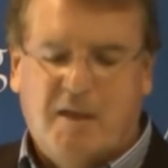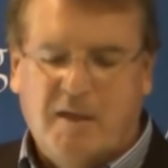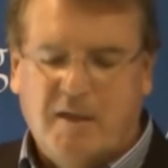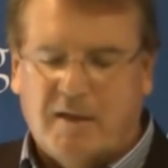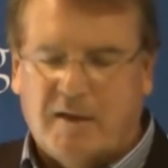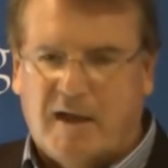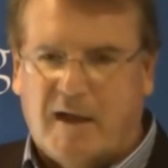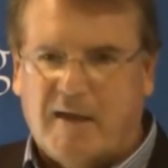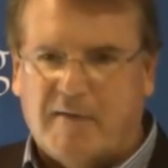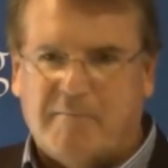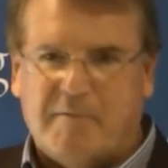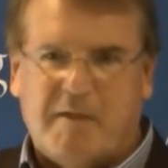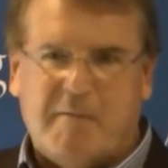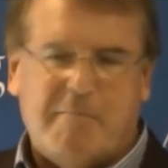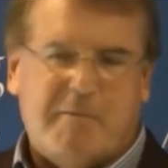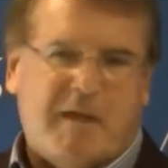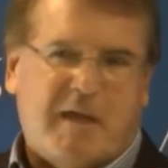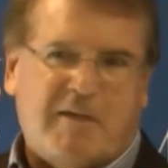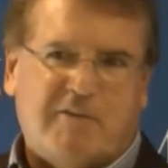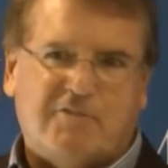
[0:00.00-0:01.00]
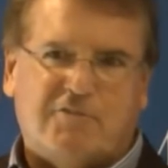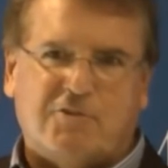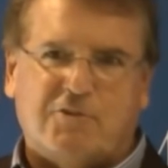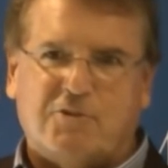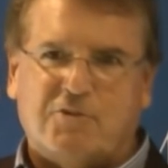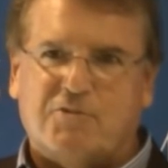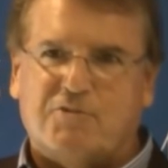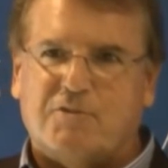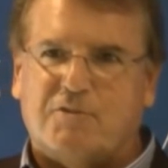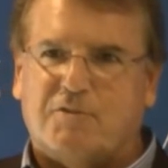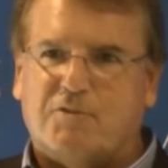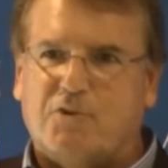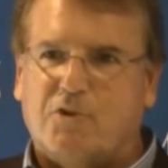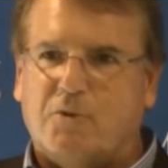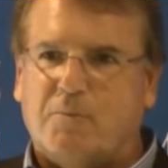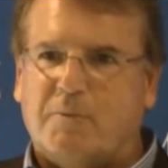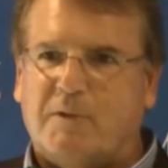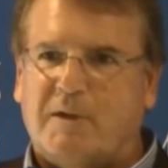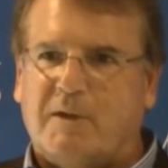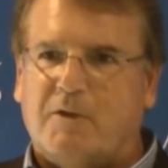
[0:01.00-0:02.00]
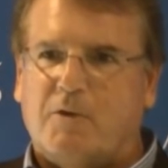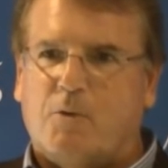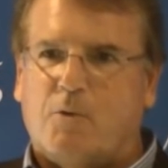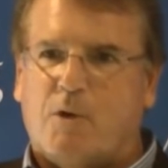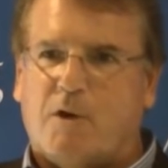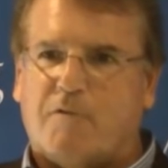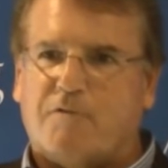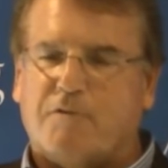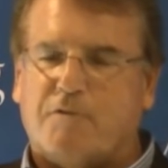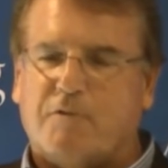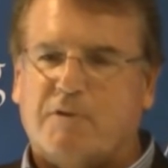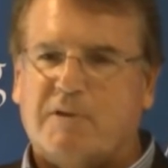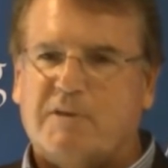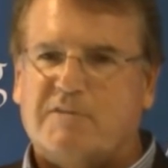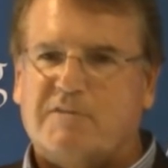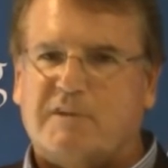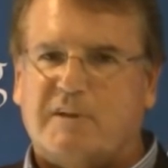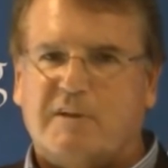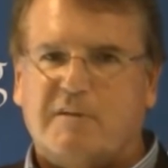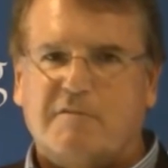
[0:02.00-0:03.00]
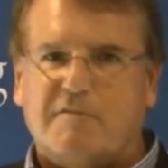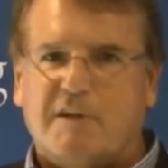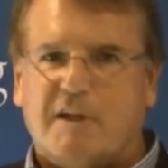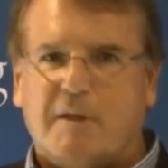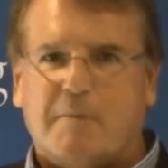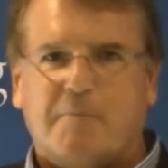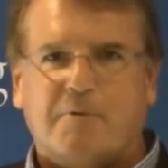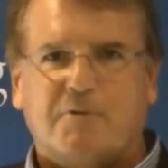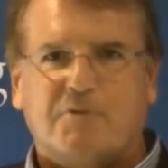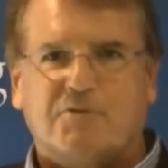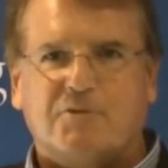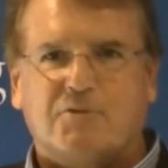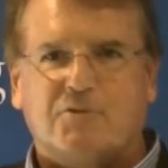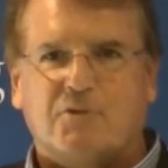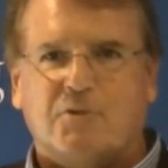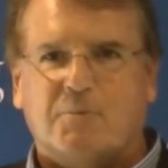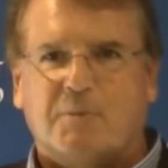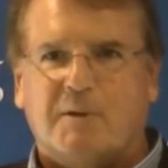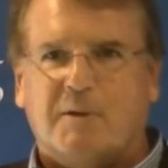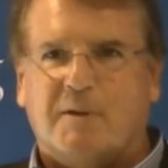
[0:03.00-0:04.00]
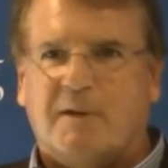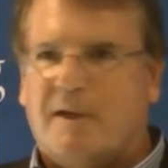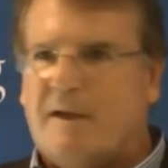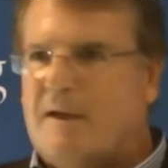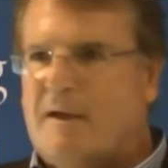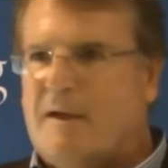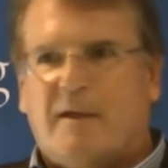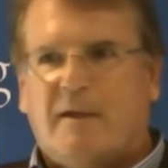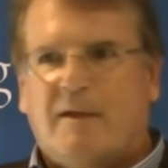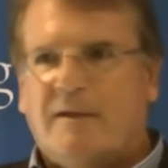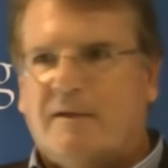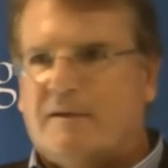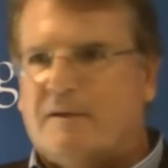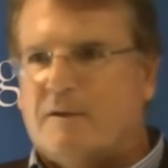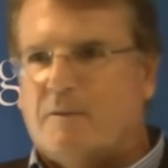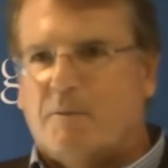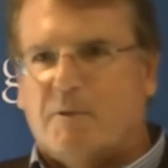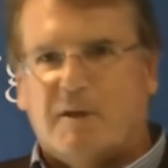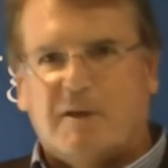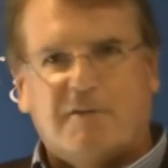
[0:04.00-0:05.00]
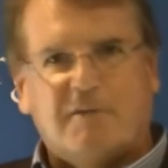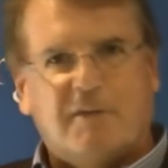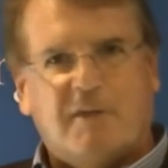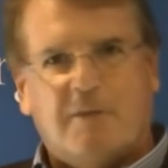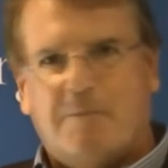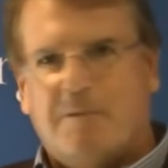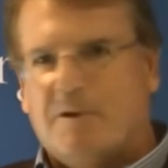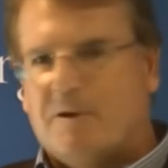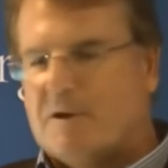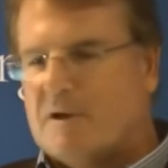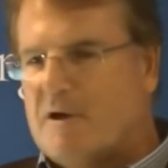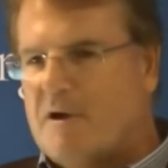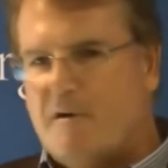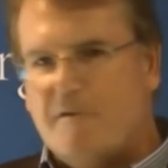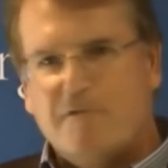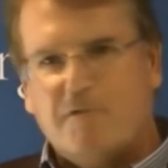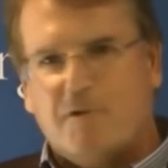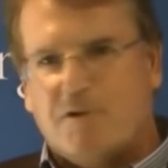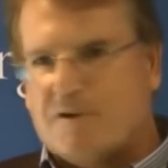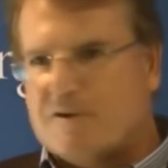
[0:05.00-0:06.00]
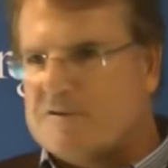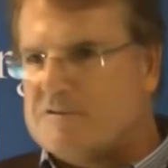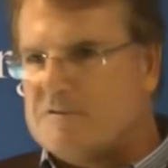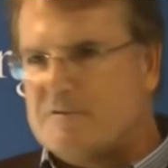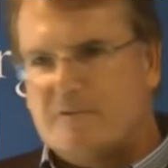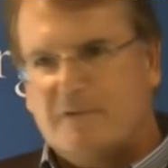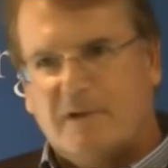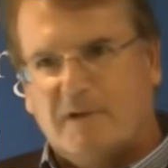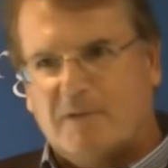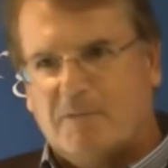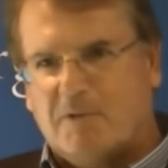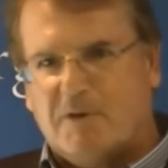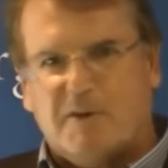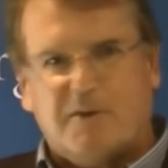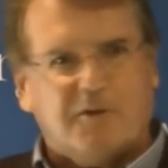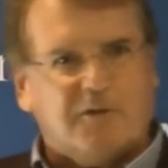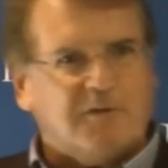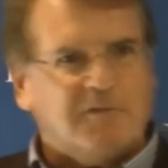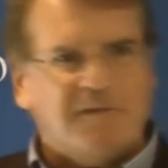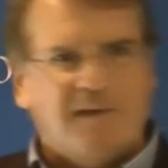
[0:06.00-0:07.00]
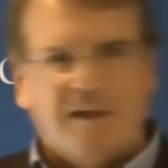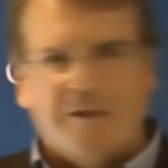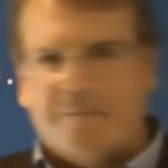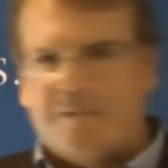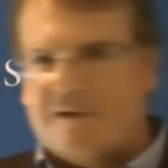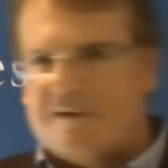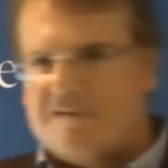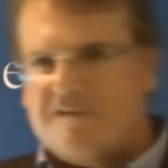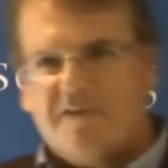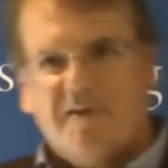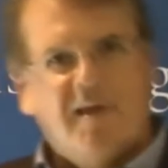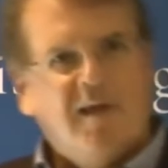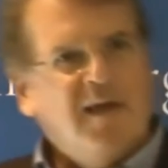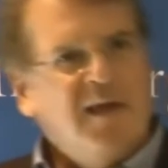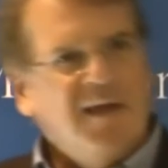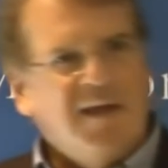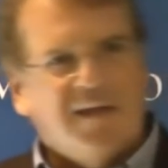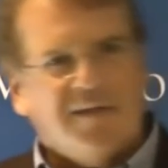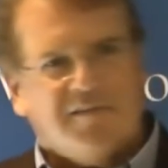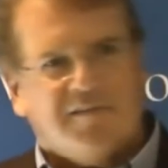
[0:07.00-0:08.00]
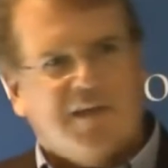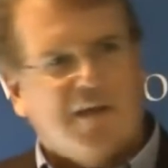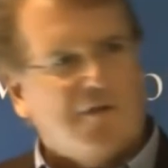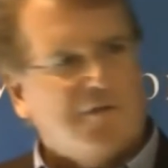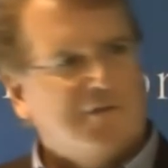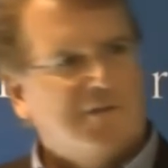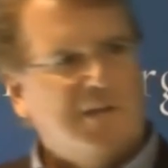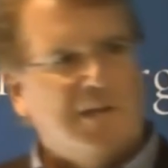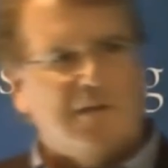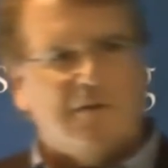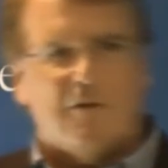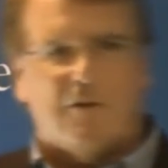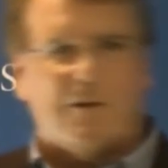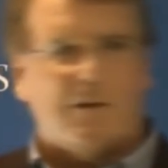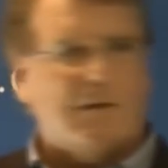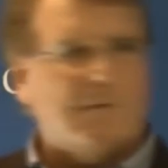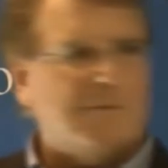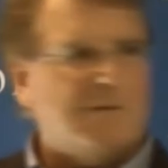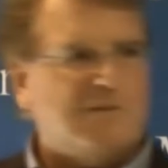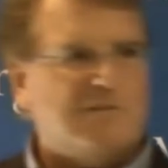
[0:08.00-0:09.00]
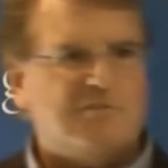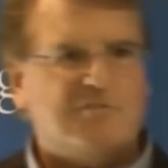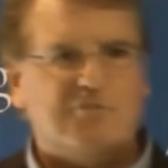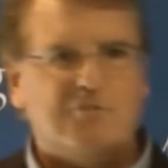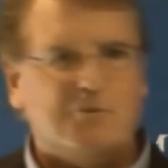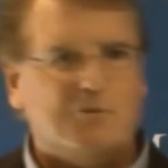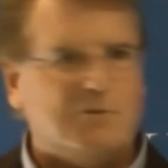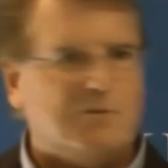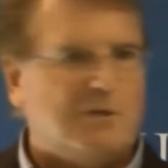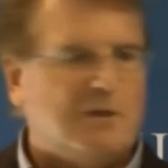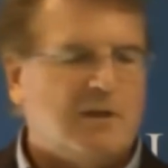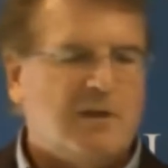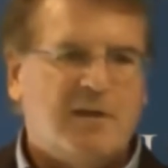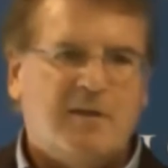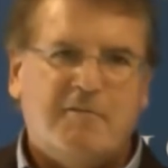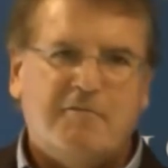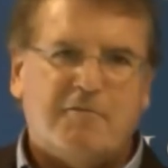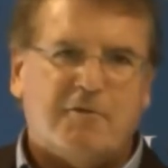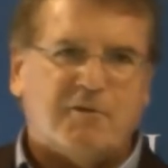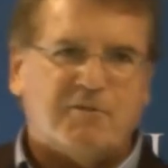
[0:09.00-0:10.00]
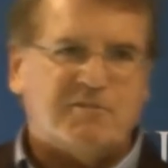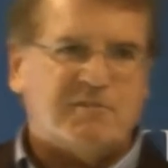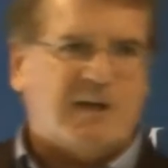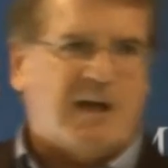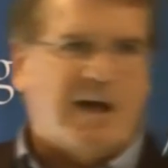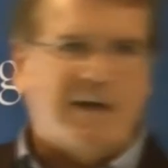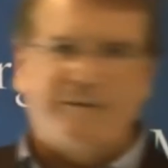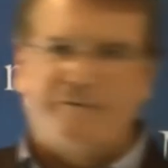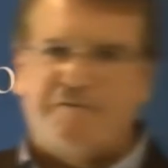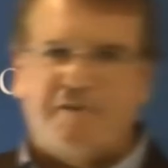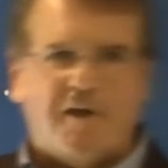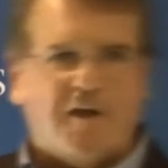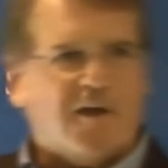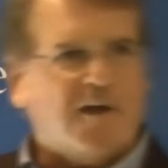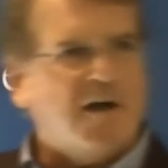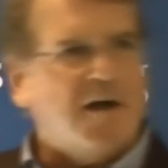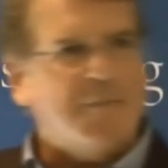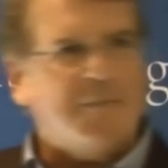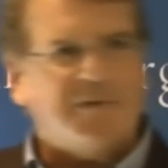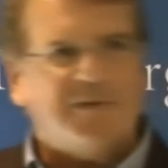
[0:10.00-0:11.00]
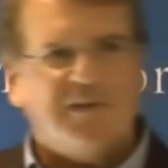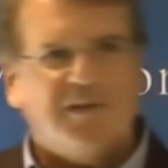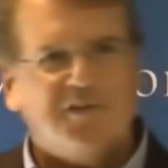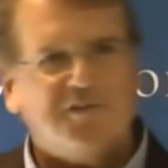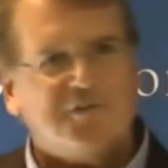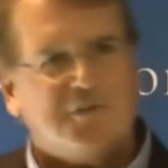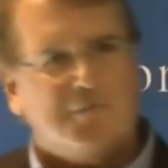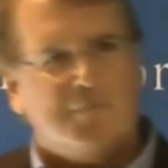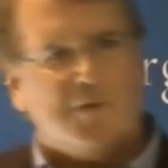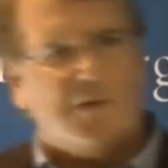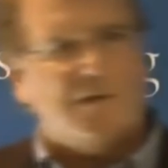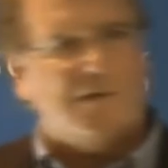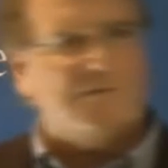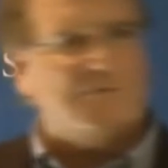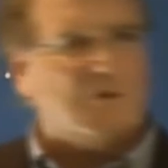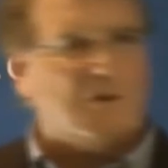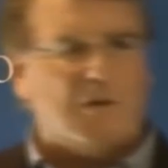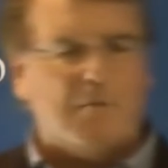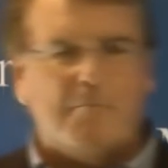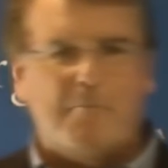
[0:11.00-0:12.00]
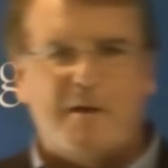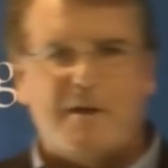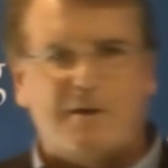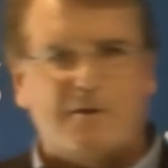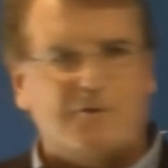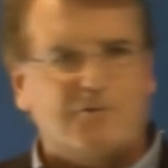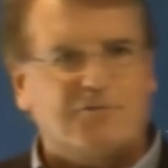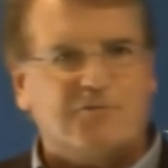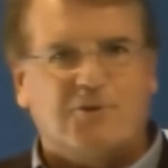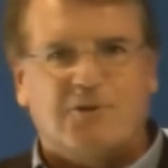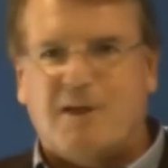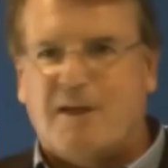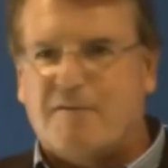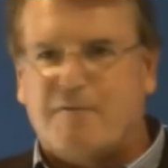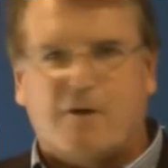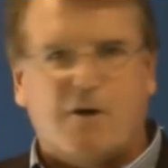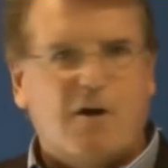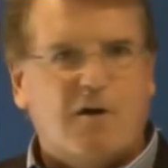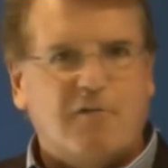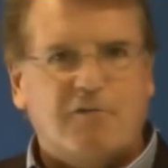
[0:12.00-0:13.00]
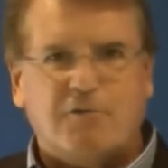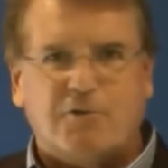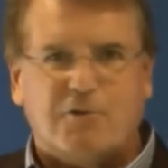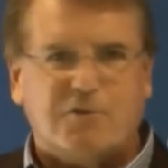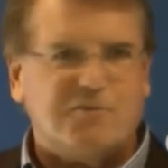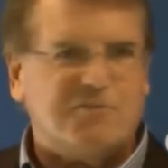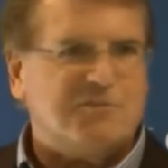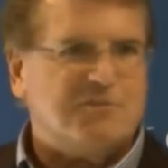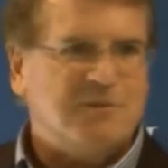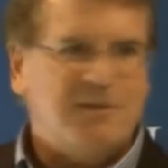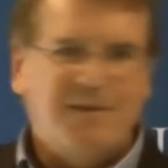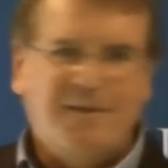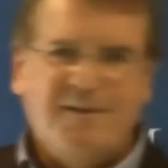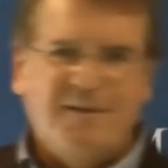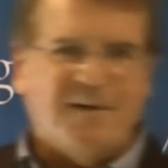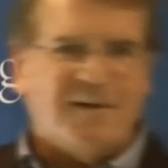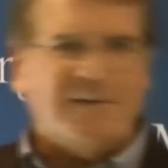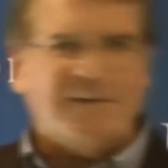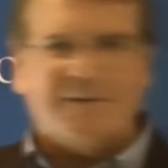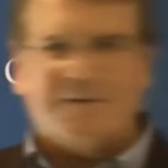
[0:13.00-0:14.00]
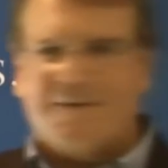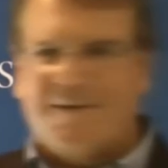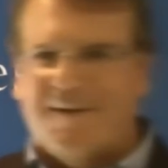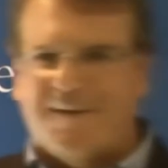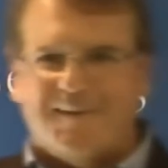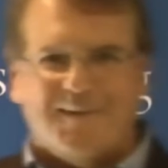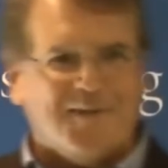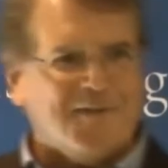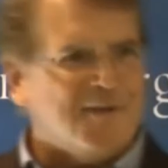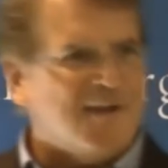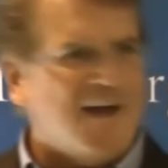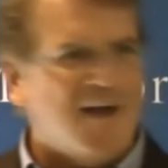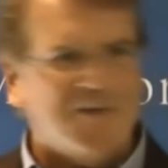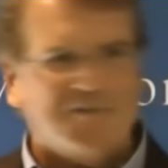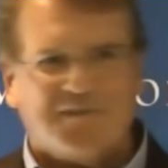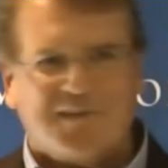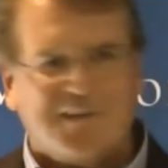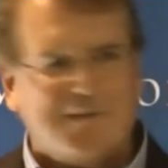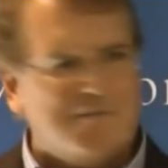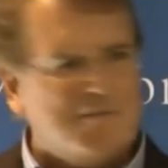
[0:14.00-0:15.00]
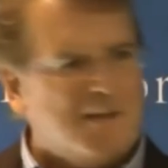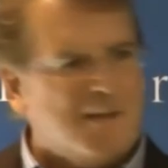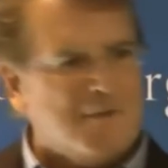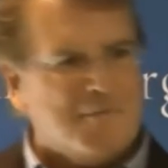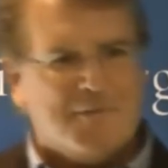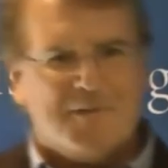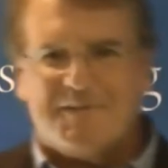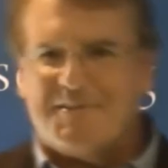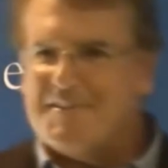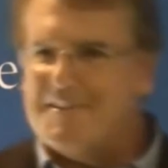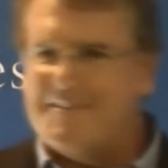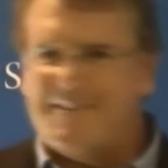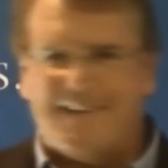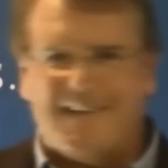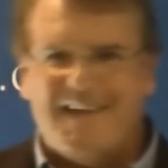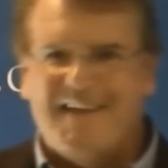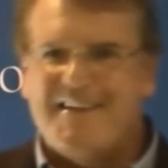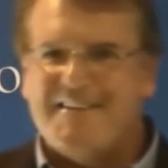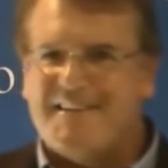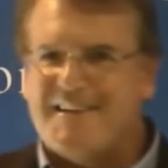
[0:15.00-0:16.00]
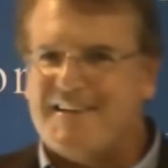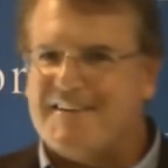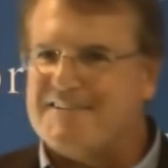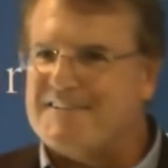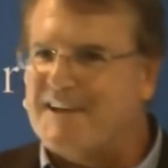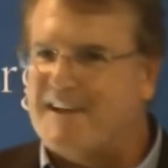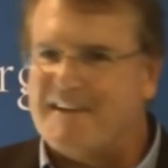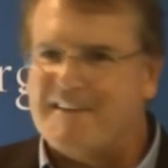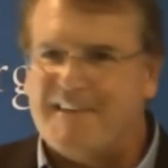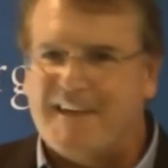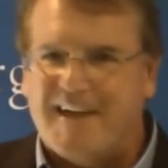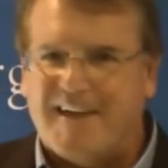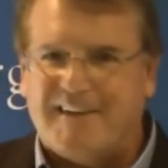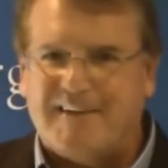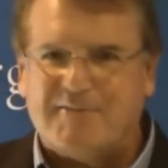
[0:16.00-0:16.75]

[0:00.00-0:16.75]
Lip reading: You know, I had MBA students who work for real estate developers who told me, you know, whenever they build a golf course on one of their developments, it's guaranteed they're going to be sued for unfair competition because their competitors don't have a golf course on their housing developments, things like that.